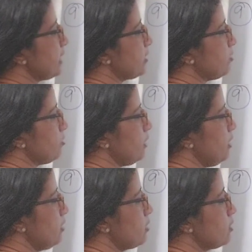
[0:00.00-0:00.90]
line.
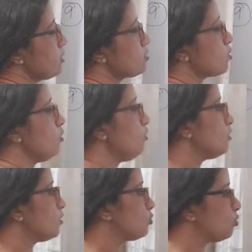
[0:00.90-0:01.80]
Okay,
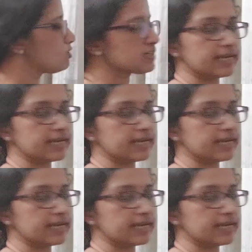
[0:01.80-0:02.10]
so two